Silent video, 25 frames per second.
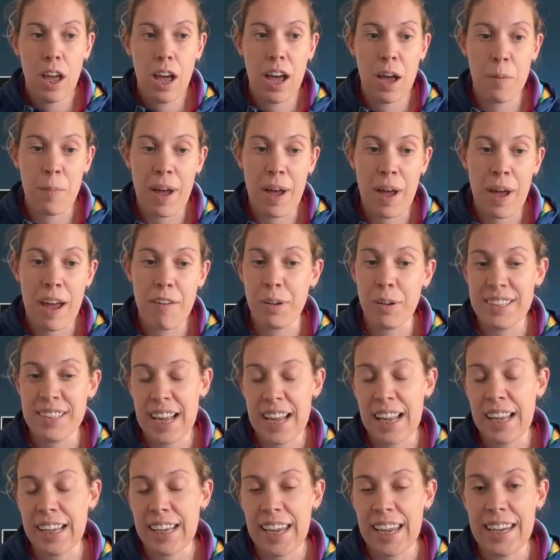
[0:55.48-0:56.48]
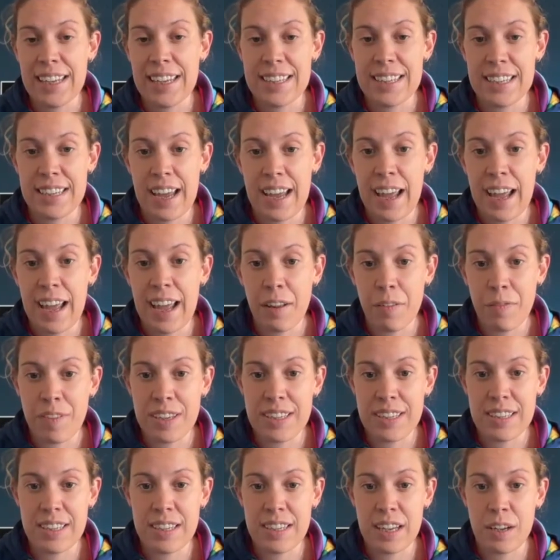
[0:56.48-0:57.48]
Everyone is allocated a health
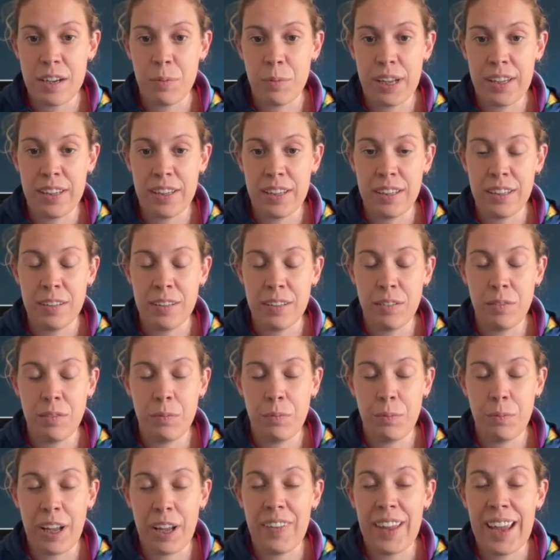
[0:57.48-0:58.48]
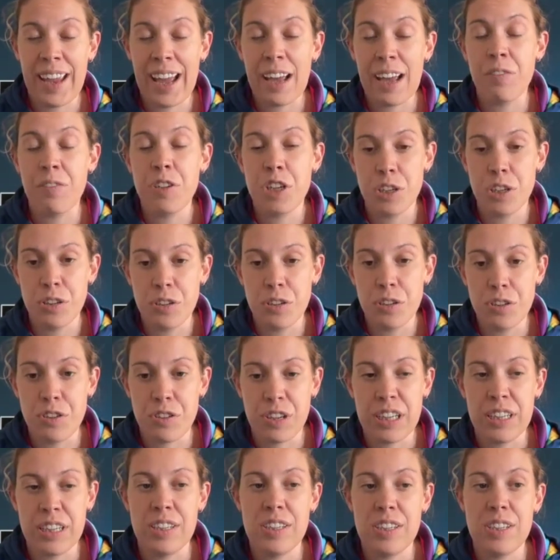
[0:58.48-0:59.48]
visitor when they have
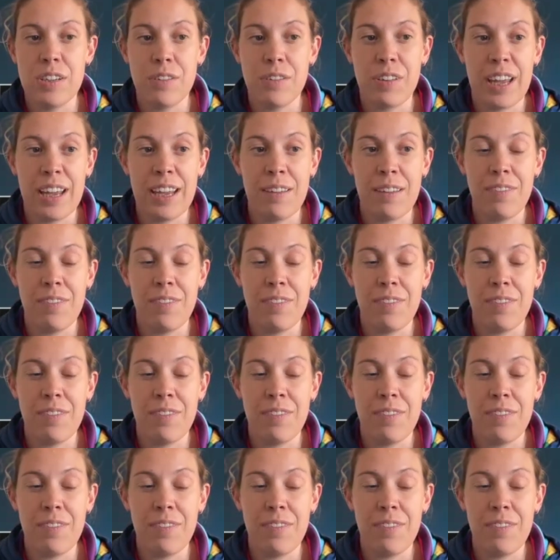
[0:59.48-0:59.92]
children, so that